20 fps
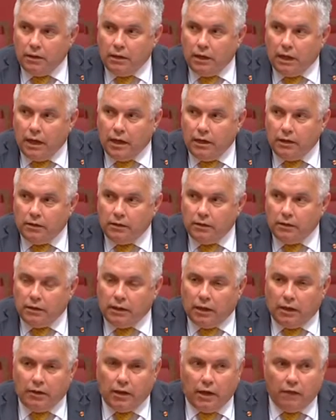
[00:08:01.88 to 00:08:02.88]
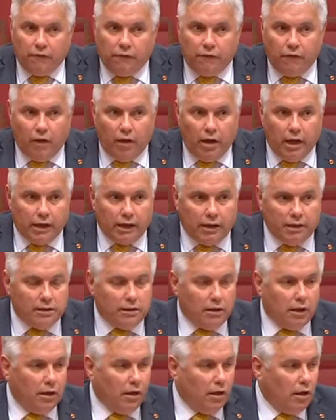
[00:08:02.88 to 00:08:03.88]
And that flying is
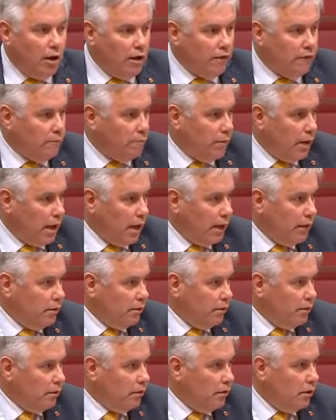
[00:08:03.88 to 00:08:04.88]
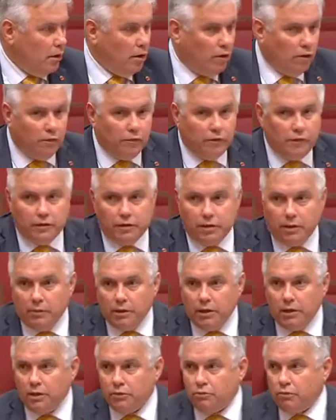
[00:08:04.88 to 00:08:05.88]
the lifeblood of some of
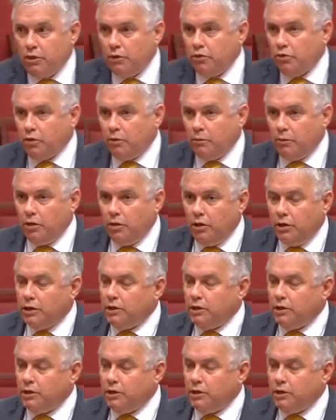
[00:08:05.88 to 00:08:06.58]
these regional communities.